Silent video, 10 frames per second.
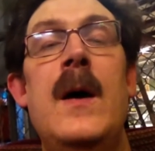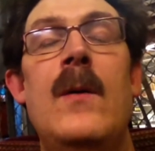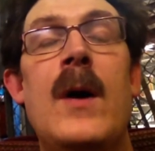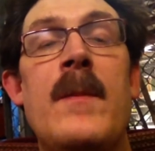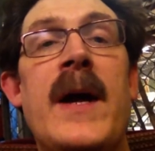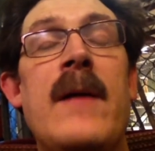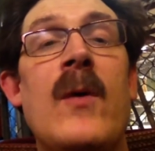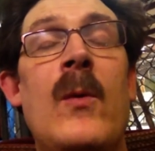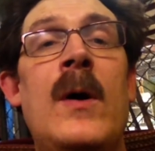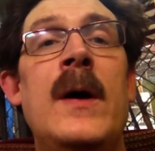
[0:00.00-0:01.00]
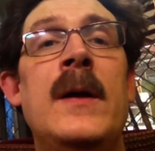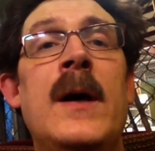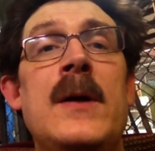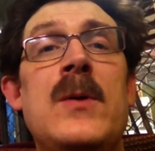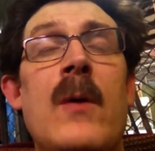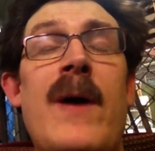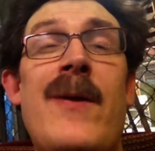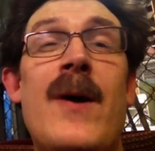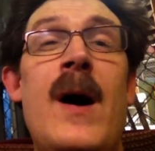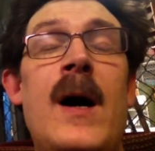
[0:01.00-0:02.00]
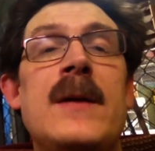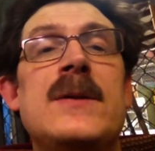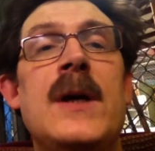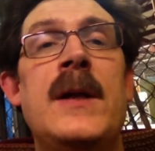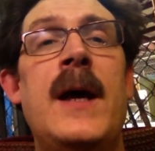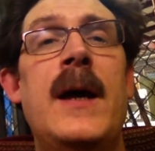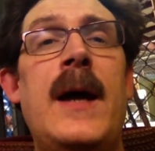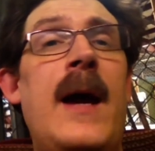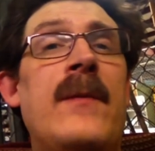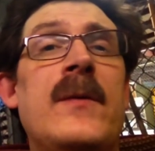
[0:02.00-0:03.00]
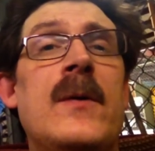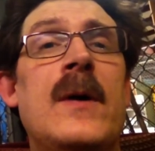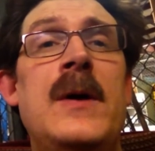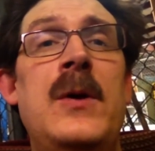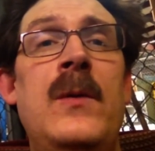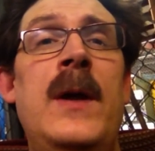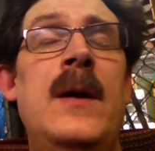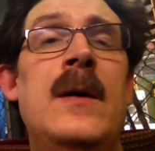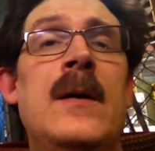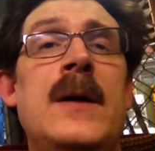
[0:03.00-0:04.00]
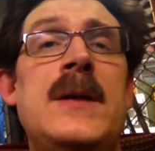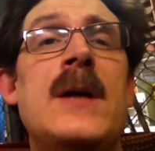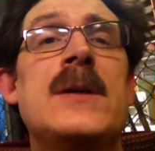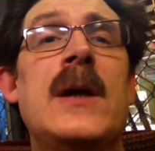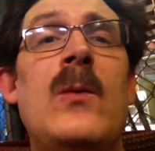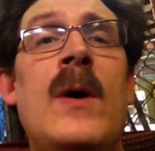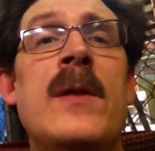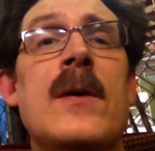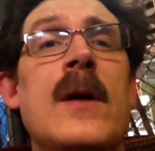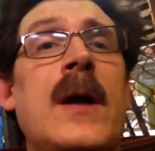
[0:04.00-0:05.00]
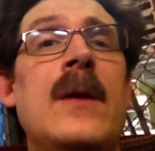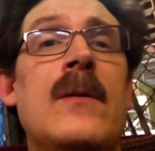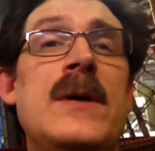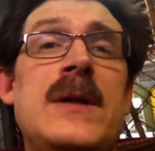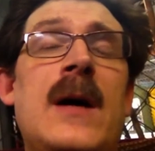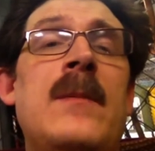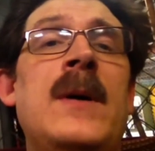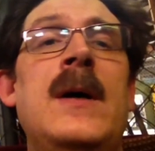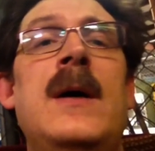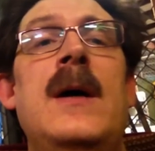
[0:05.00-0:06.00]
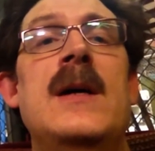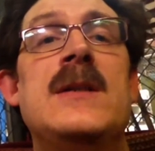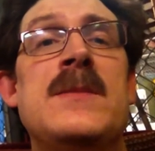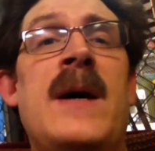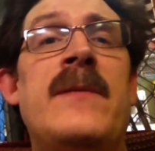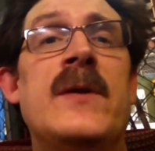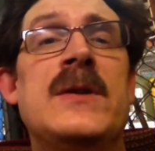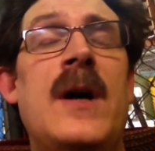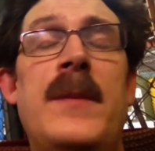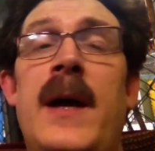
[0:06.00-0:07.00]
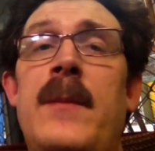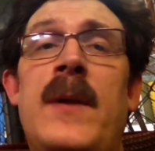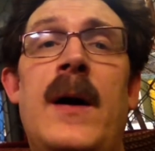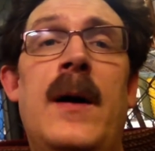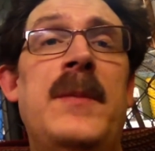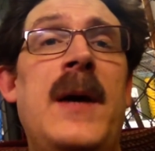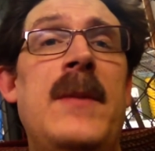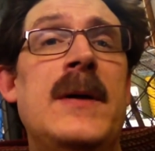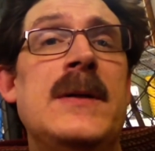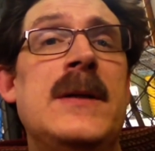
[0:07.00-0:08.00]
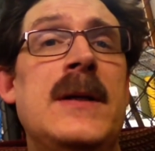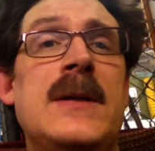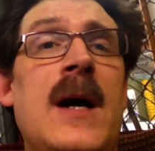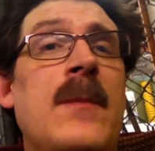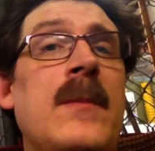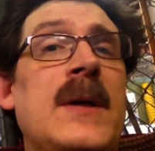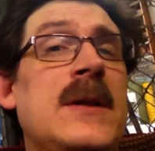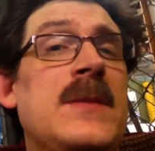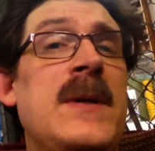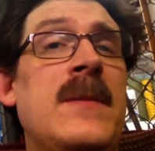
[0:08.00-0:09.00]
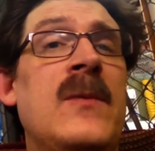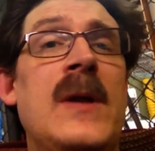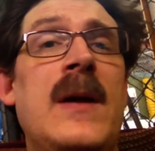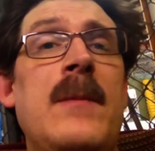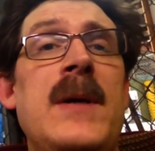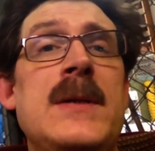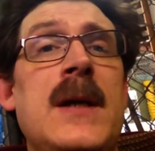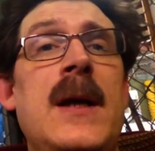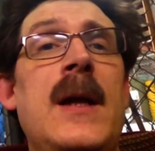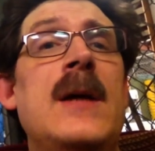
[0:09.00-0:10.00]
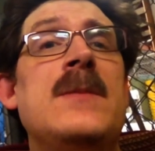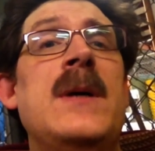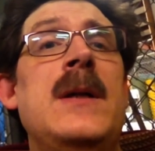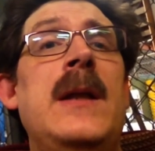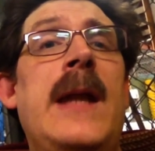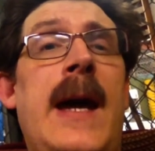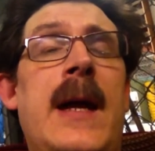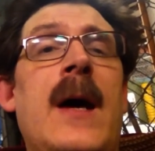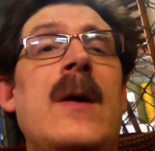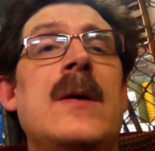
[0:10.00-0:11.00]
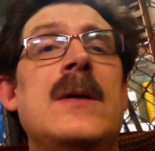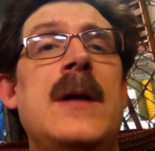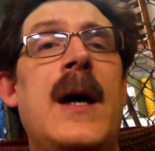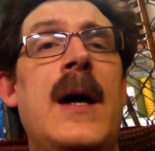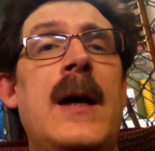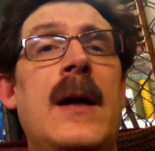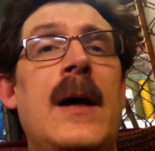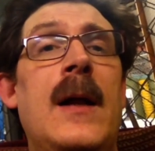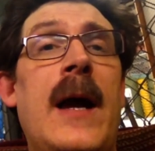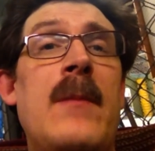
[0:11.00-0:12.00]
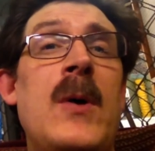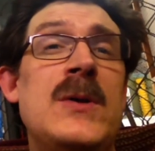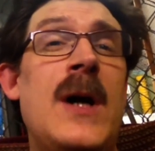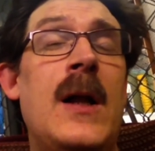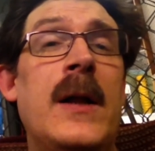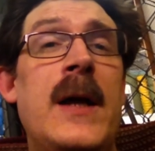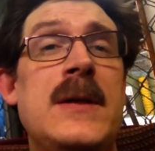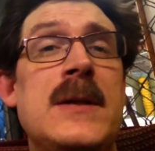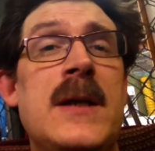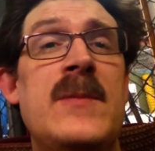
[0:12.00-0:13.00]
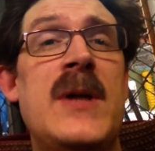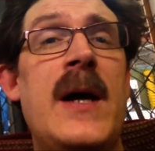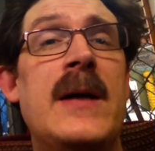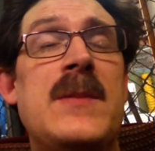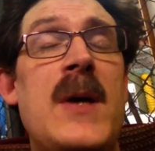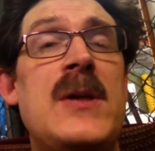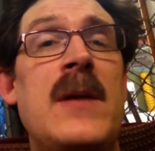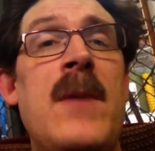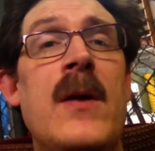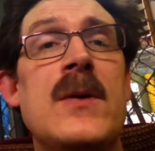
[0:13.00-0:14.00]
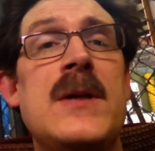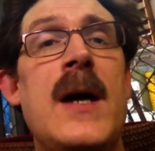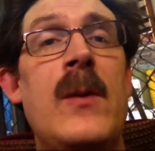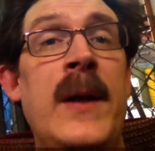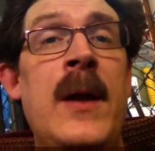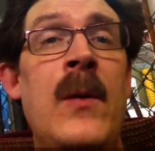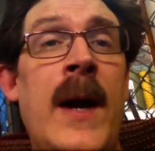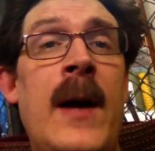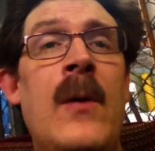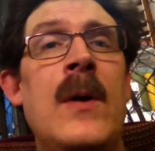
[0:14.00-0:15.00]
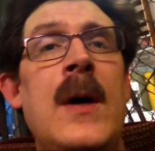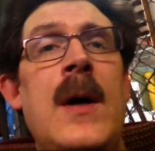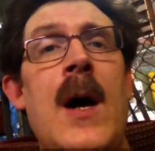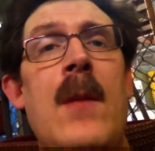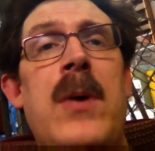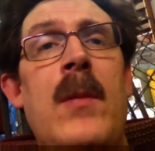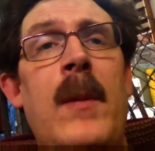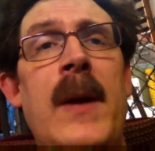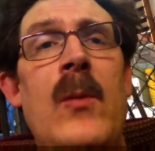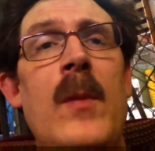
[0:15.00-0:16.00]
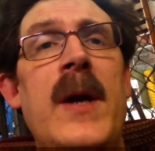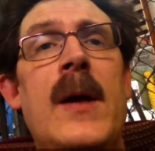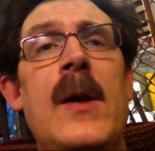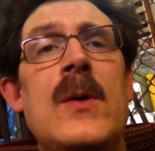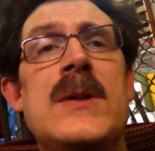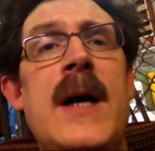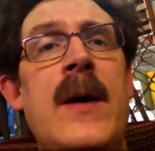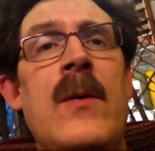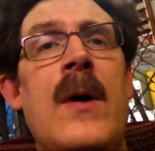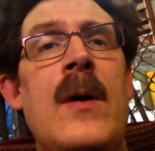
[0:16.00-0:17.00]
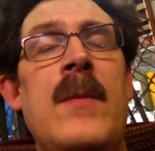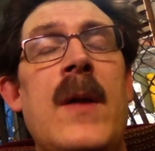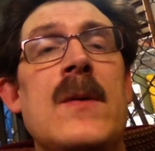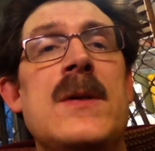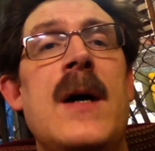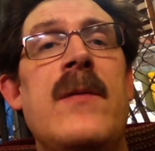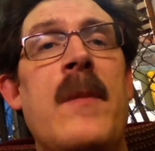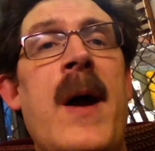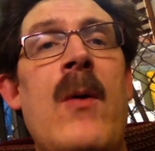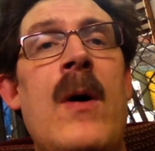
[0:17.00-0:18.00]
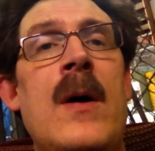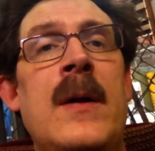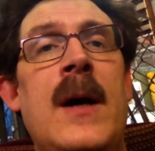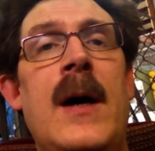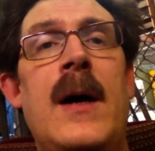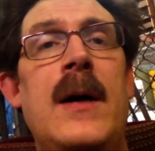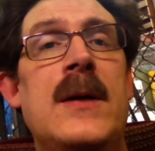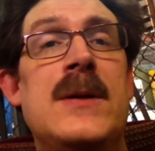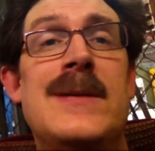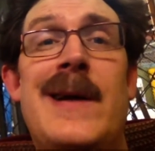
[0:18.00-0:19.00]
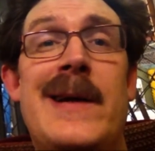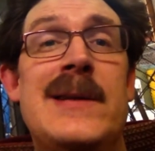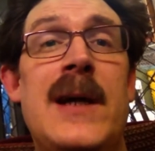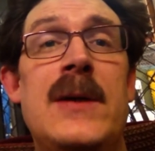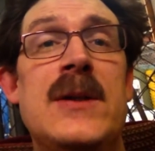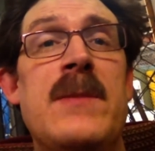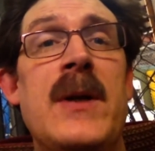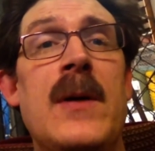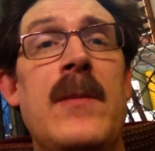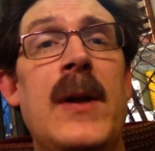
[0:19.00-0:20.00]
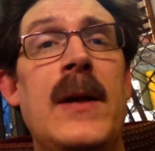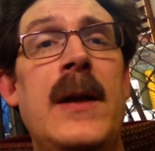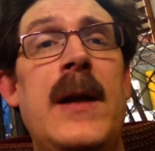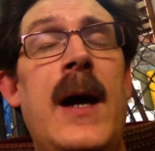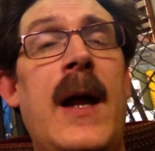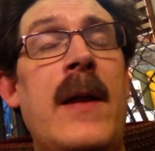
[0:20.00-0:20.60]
Welcome back, everyone, to a rather hot Sunday after noon here. It's actually 1:30. This is my first update because it's been really busy. It has been dead out here today, like most holidays it seems like, especially Mother's Day. We know now probably will be closed down on Mother's Day from now on. It's, like I said, just been completely dead.